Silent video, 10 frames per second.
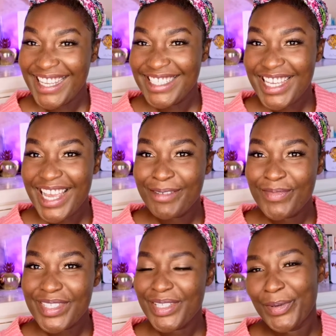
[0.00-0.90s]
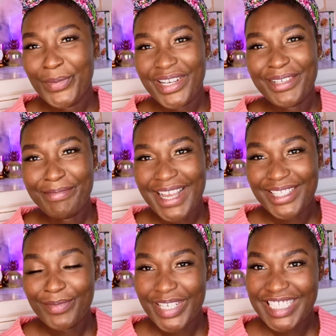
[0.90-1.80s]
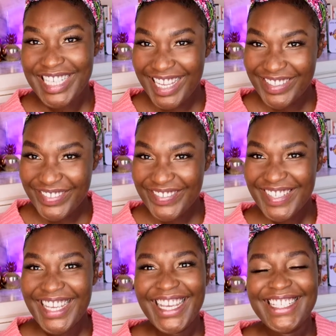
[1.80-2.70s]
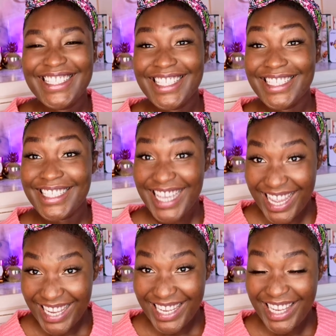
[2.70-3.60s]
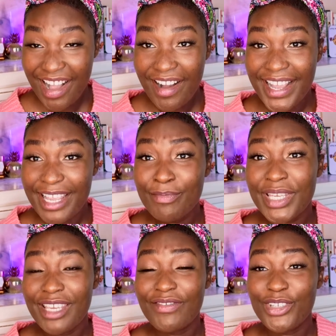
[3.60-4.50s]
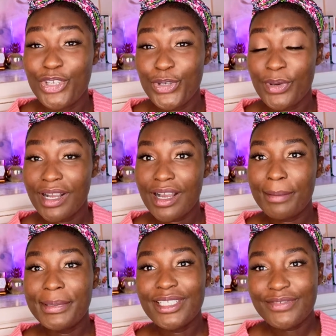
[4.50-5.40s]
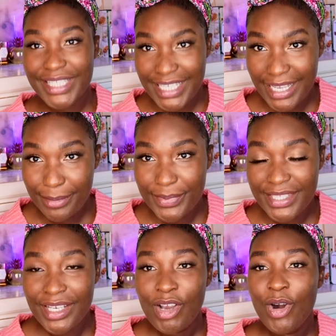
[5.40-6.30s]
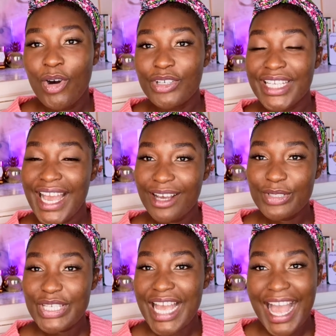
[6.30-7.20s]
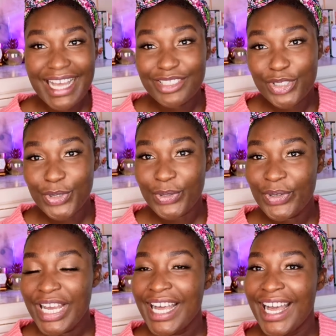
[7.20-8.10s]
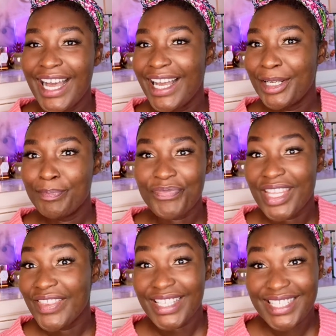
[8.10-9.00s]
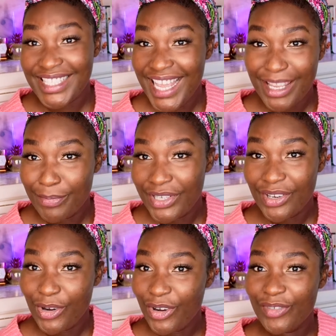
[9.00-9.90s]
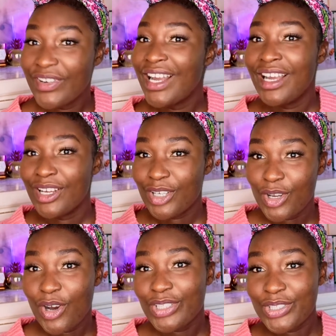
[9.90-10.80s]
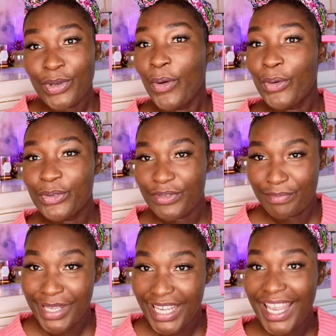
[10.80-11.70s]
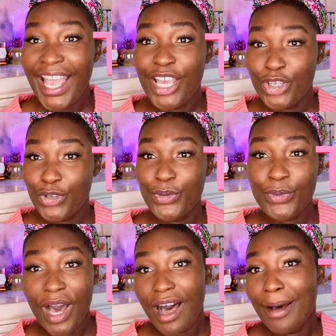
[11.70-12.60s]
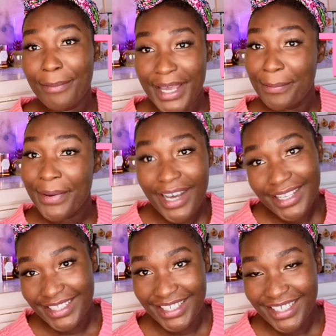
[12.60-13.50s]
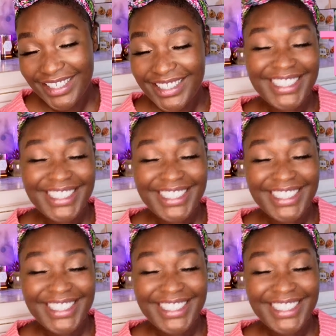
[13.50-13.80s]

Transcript: Hey gems, welcome back to my channel. Today I am giving you a couple of tips on how to handle the statement of God told me you are my partner.